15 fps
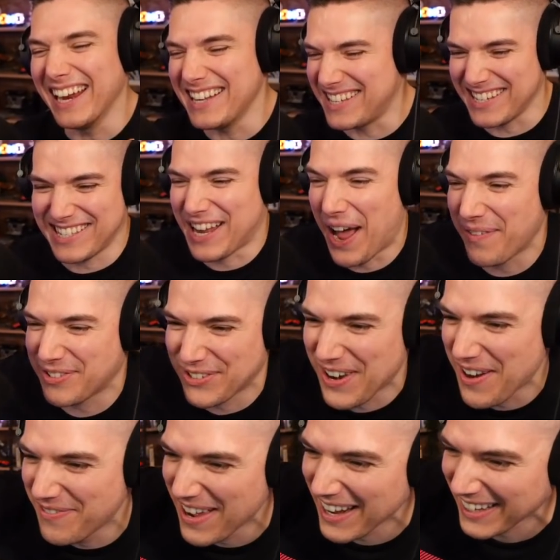just hops
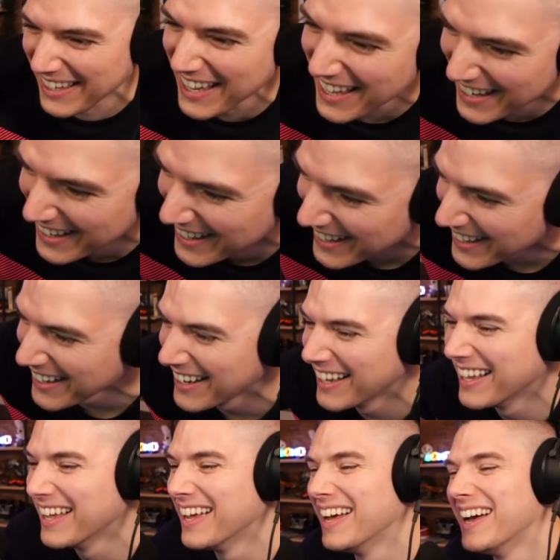right back in.
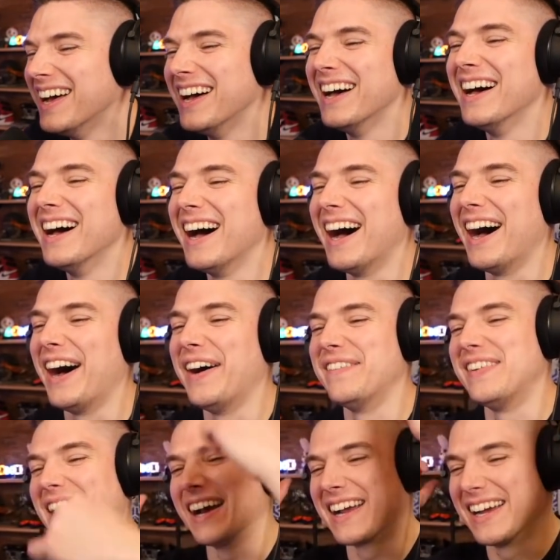Oh
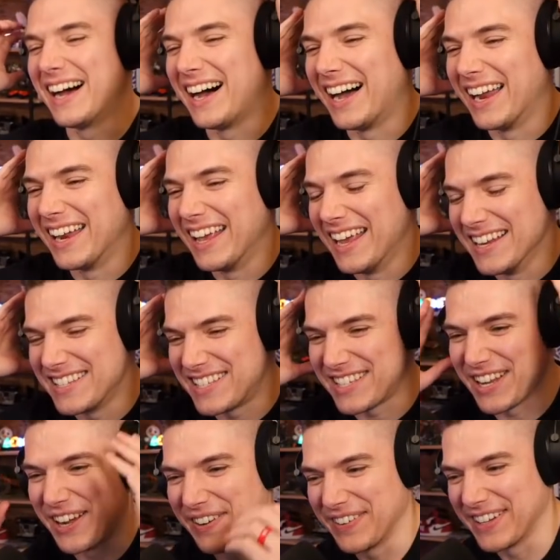my God. It's
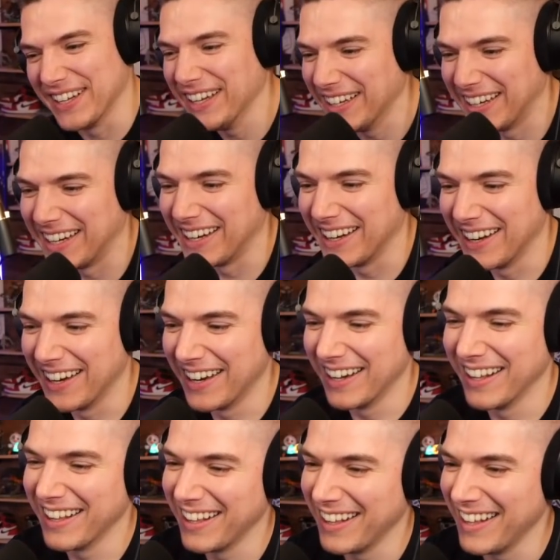so good.
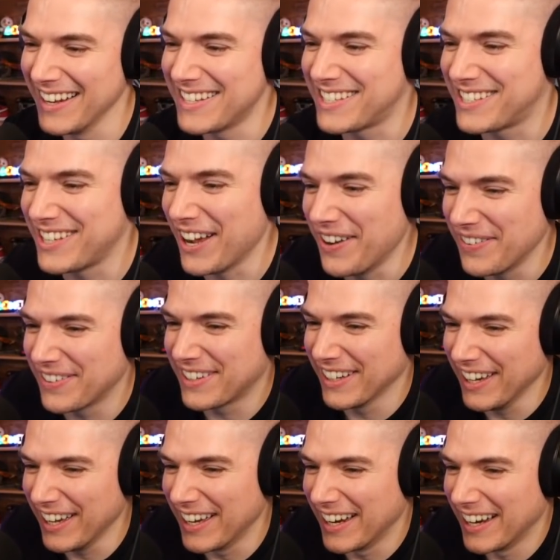It's so
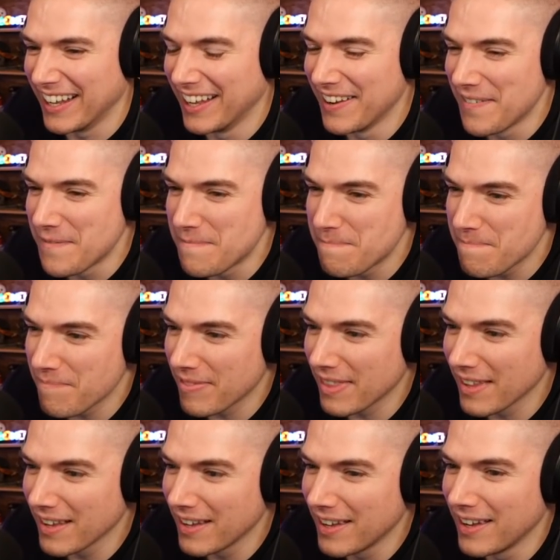good
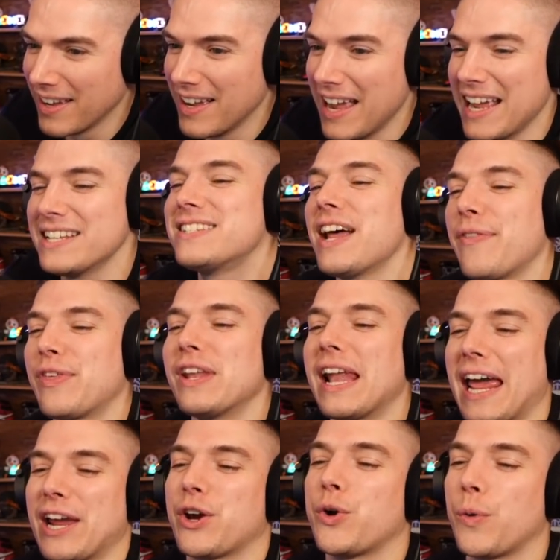nothing
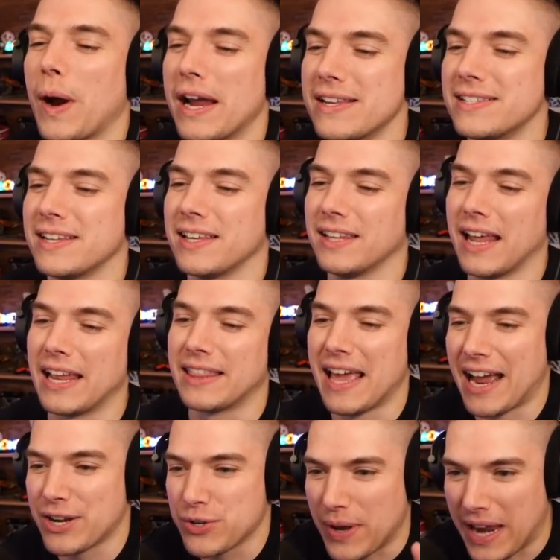like crazy, like the
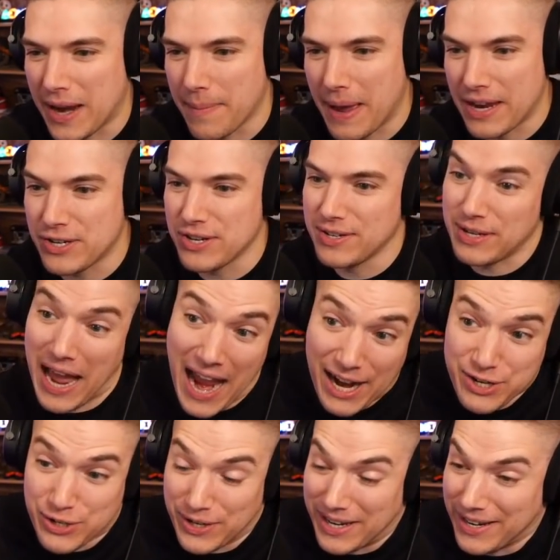actual animations.
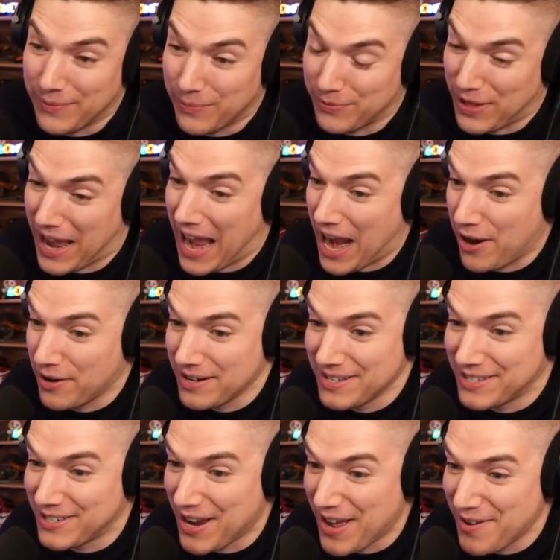Actually, the hair and
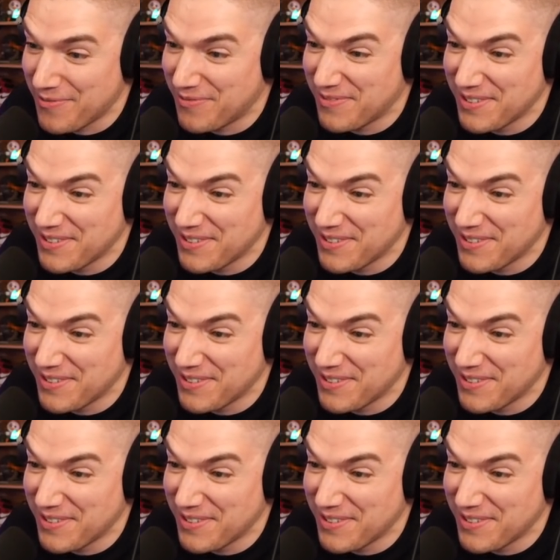stuff,